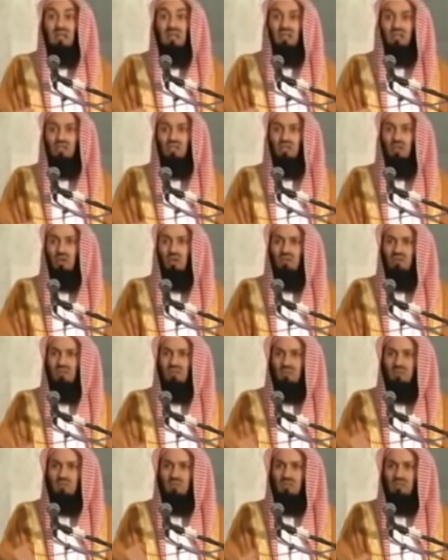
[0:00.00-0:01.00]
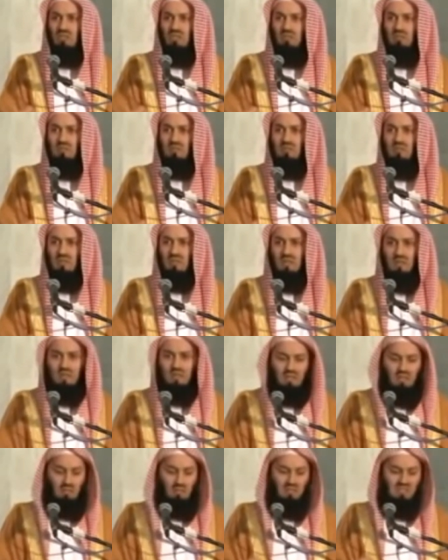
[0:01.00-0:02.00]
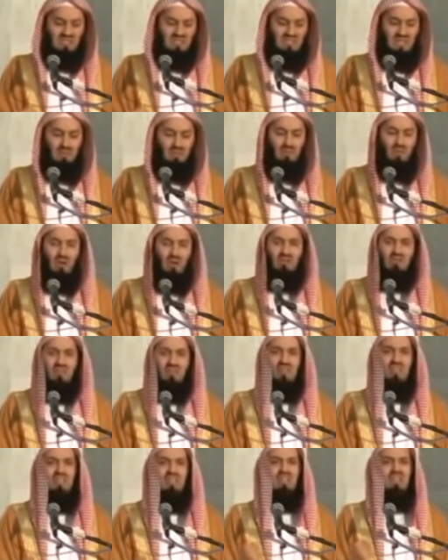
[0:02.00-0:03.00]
courage of the Muslims. They were some of the